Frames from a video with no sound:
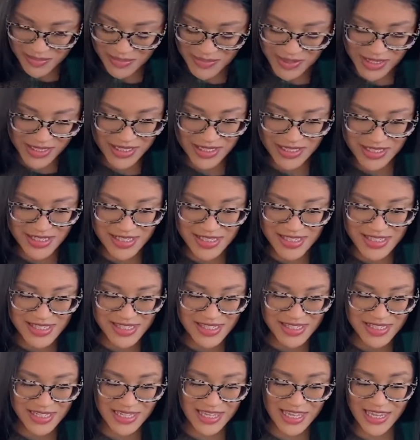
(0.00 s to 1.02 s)
because
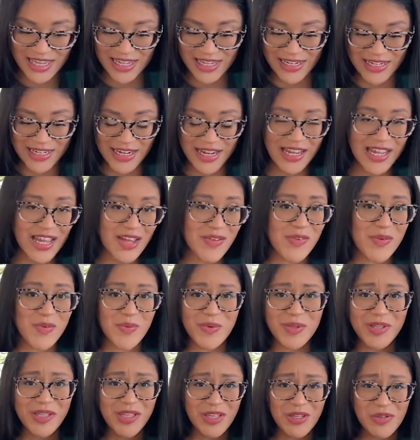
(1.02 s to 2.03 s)
again, I haven't
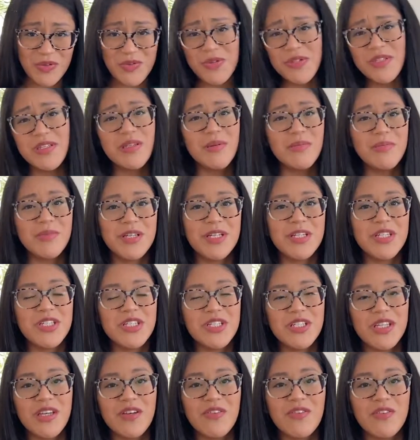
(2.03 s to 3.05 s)
really used them much,
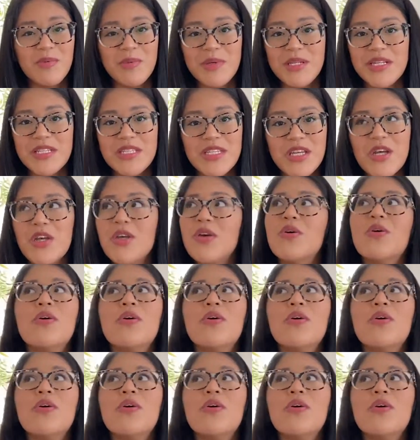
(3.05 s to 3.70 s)
like for me to tell you,